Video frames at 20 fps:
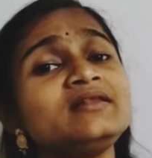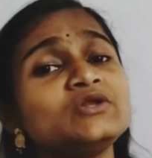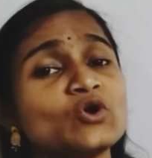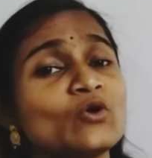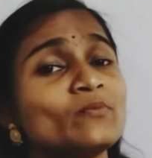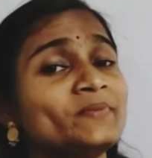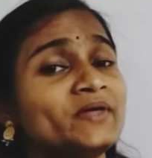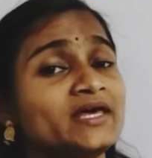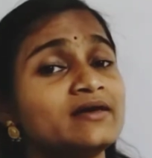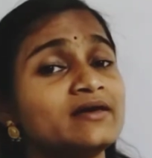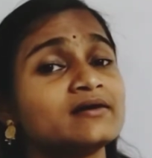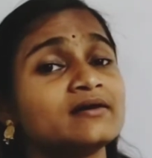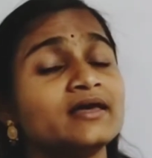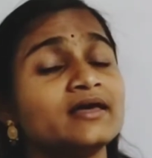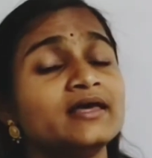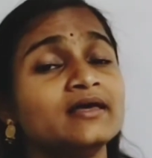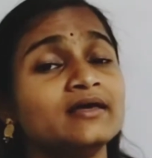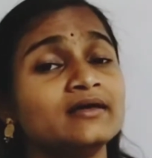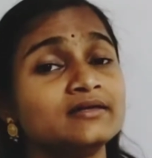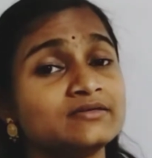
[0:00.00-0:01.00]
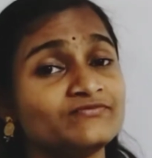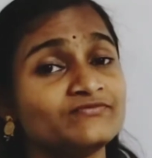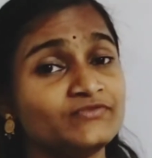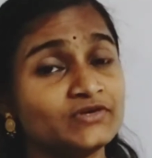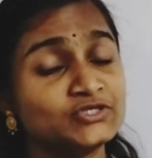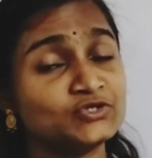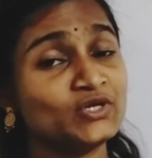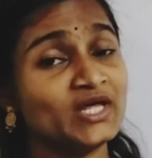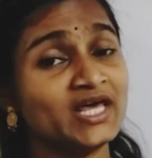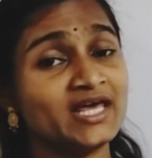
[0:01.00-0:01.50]
topic for
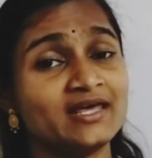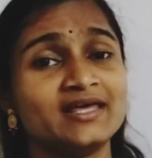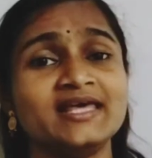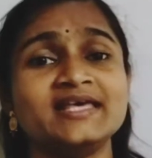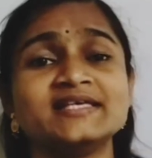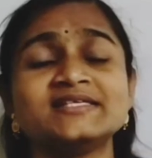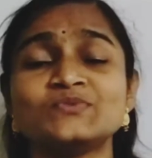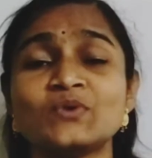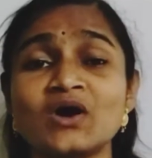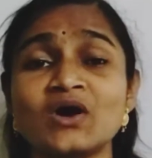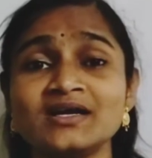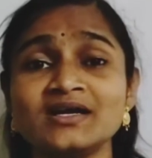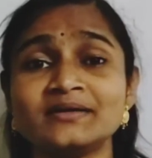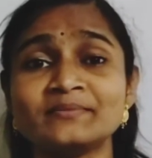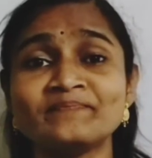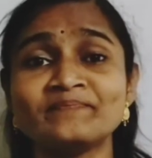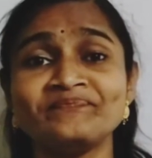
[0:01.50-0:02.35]
today is what?